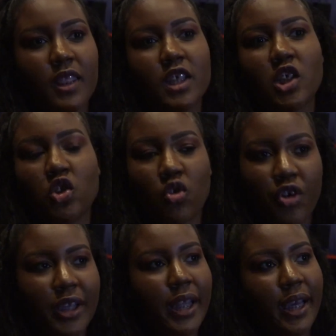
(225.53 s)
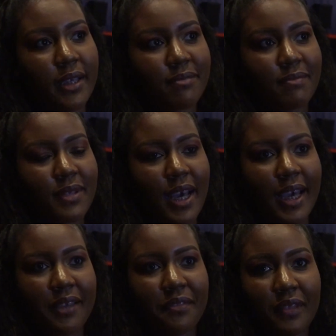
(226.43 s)
The storyline,
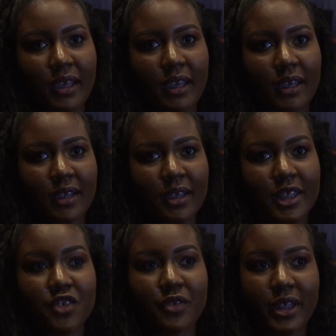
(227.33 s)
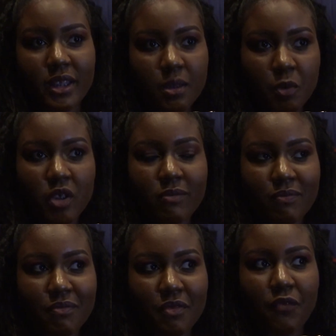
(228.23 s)
I think it's relatable
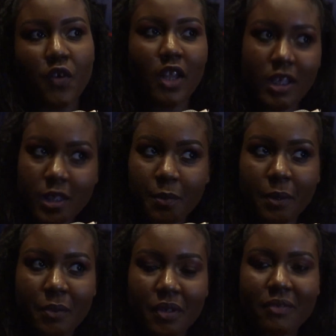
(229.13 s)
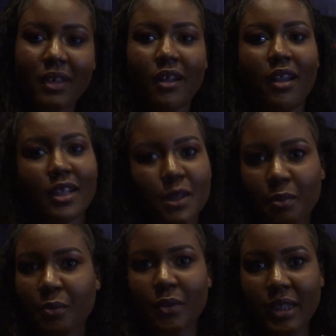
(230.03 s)
for a lot of people and a lot of
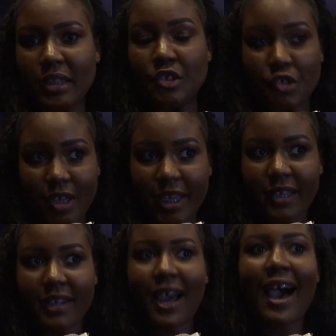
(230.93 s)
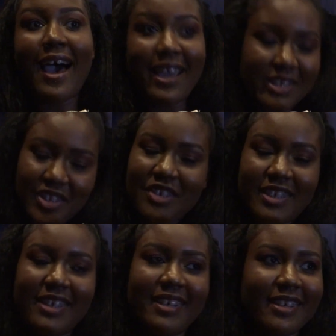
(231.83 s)
people enjoy it. I
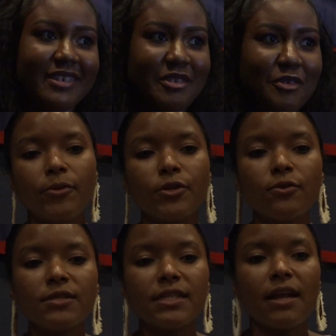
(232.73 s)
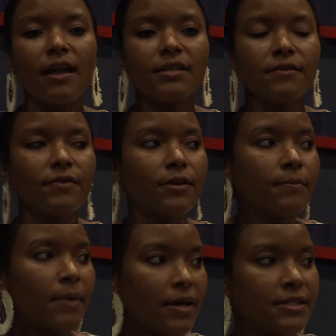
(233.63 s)
certainly did. We don't see a lot of the
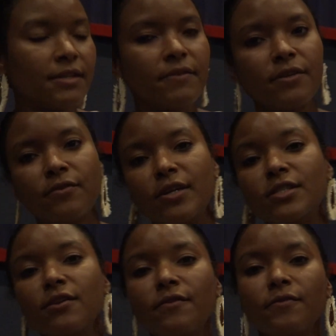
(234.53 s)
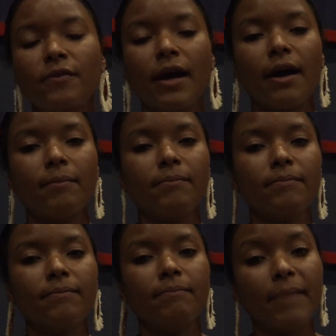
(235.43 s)
positive influence of um,
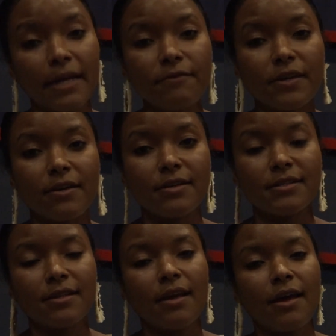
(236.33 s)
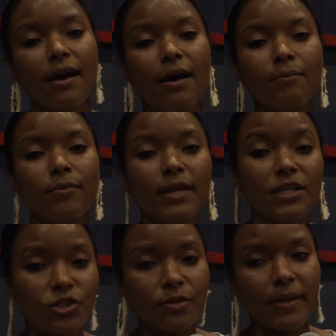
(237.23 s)
male figures um,
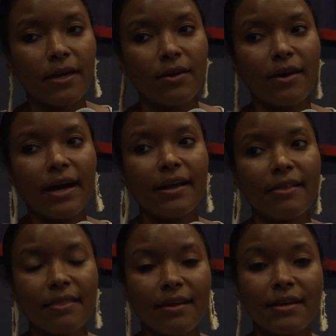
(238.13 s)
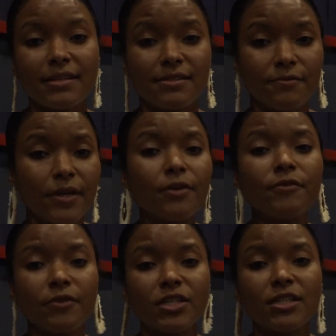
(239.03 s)
in Jamaica, and I think it's very
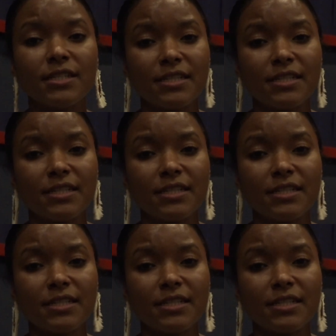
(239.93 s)
refreshing to